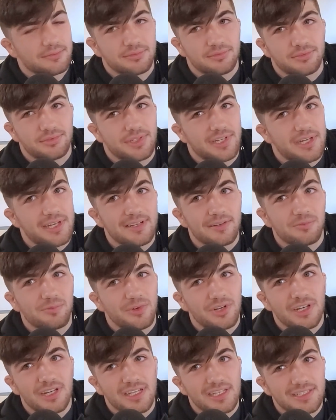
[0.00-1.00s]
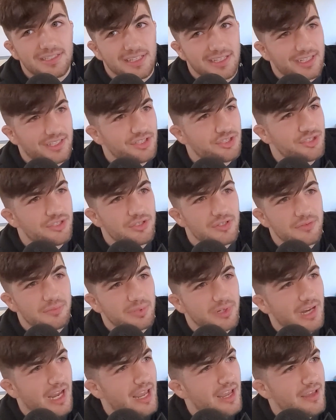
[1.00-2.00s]
he had won his like
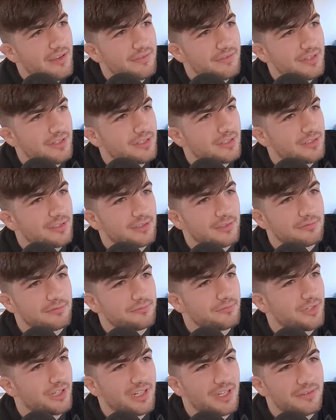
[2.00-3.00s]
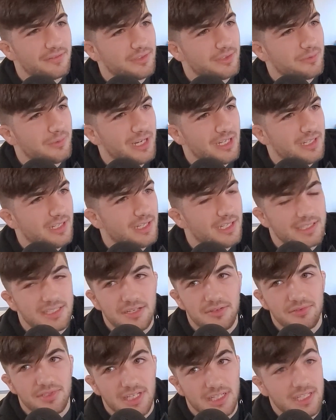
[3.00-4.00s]
super heavy or whatever weight class
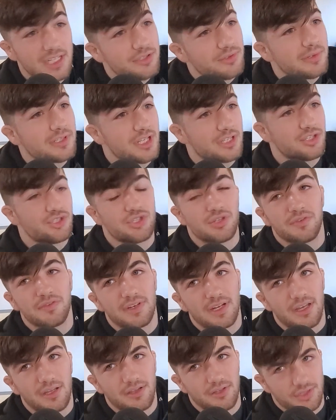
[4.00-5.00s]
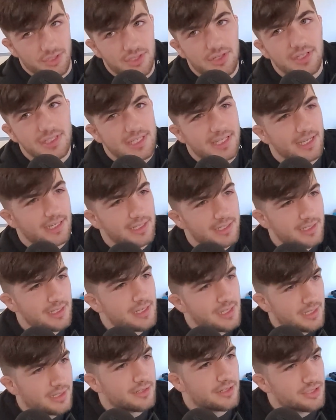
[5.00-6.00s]
he was in. This was in juvenile though, so it's like
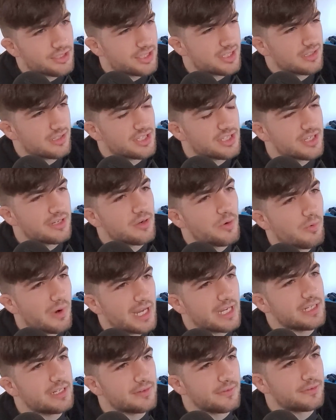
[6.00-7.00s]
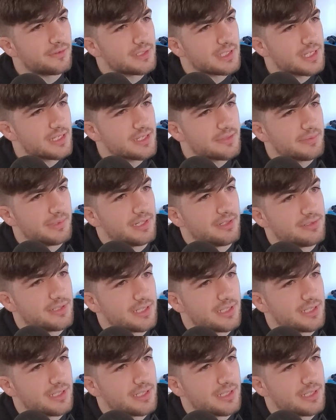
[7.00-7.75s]
there's still weight differences, but it's